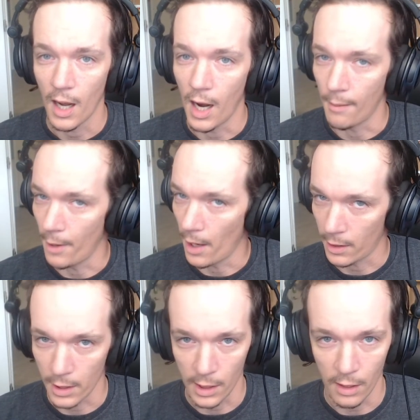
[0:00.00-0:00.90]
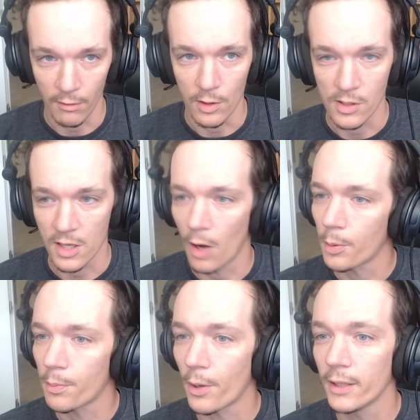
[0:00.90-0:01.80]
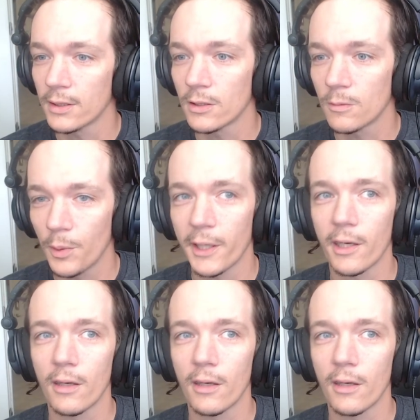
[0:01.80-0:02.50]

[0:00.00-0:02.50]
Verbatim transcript: I'm not going to give you scalper prices, but